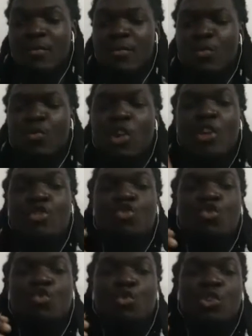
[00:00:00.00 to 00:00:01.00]
where do
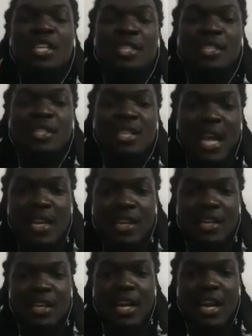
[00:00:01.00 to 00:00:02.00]
we
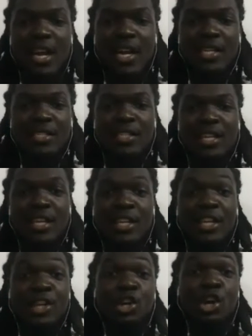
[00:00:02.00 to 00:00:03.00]
stand as
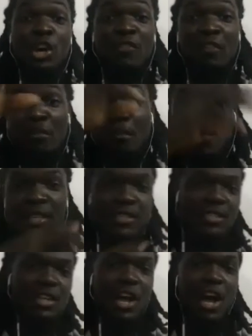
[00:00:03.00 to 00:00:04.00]
the
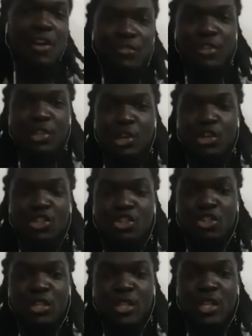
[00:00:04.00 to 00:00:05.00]
government of the
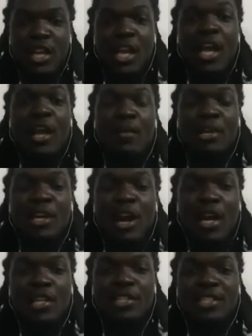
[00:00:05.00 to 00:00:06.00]
country?
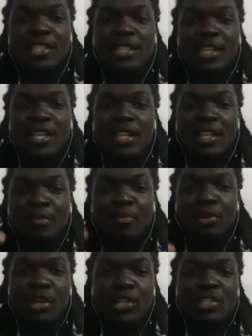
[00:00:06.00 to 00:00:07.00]
Because the
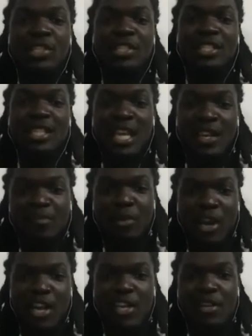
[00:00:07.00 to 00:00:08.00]
persons in
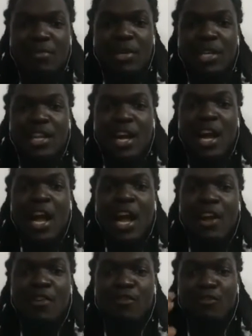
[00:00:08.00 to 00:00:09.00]
parliament
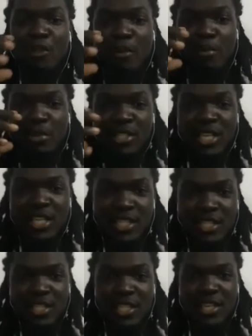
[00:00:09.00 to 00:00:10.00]
are
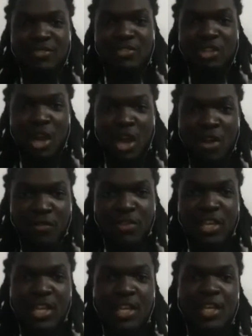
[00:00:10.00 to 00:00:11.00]
representatives of
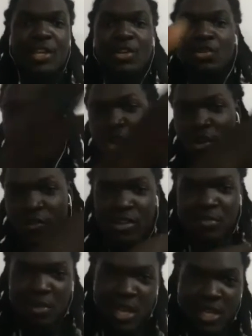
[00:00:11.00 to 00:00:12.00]
the
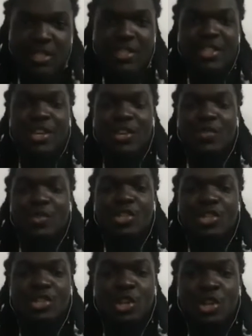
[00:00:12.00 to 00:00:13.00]
government, which
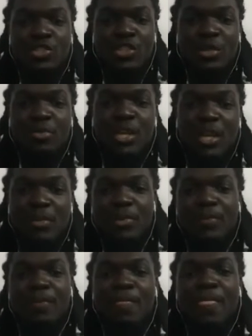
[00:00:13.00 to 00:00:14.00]
is us, the
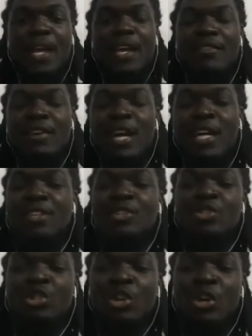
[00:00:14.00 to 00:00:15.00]
people,
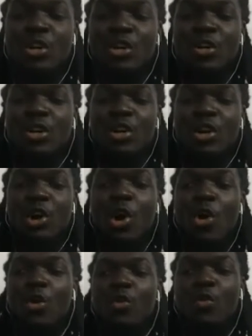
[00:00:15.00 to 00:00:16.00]
right? So
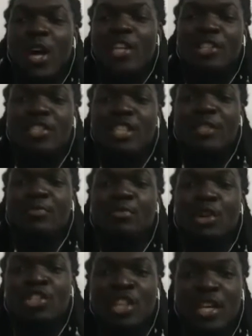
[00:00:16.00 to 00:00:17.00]
what does this
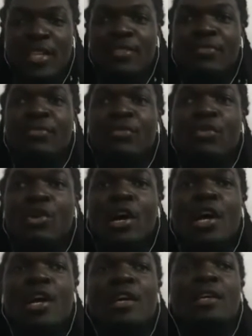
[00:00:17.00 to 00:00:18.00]
project
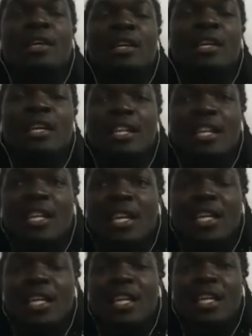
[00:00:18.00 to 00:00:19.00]
for
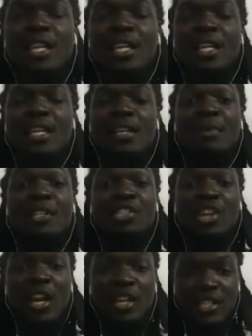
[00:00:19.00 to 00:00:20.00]
the
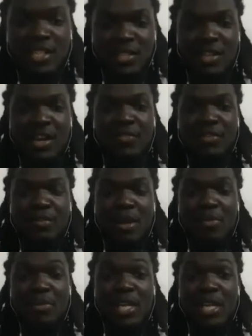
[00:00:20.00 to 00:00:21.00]
majority of the
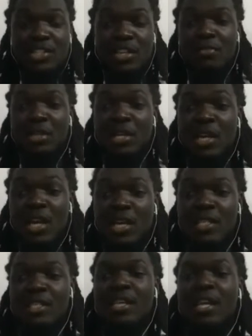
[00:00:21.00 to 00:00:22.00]
population?
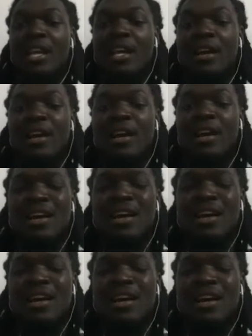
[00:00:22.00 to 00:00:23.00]
Because
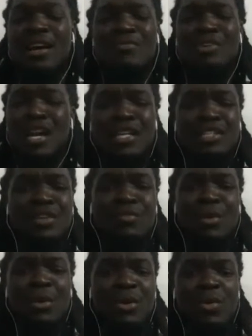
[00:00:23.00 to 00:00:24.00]

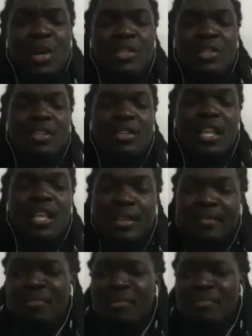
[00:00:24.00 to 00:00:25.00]
regardless of what we want to
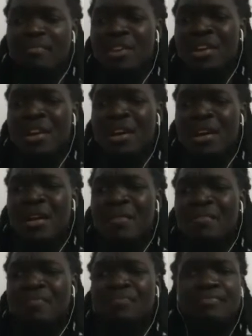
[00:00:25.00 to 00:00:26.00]
think,
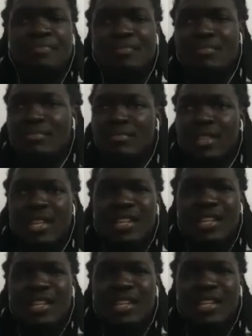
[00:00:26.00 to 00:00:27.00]
the
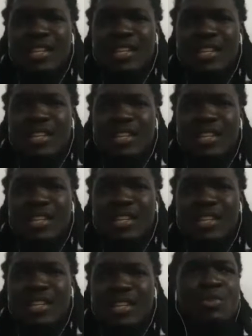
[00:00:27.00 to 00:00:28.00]
lower class
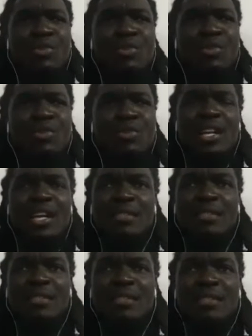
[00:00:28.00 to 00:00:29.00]
makes up the
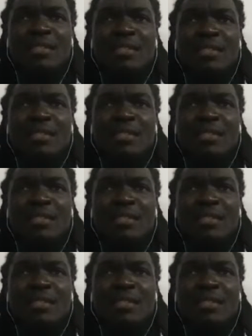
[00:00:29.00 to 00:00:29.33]
majority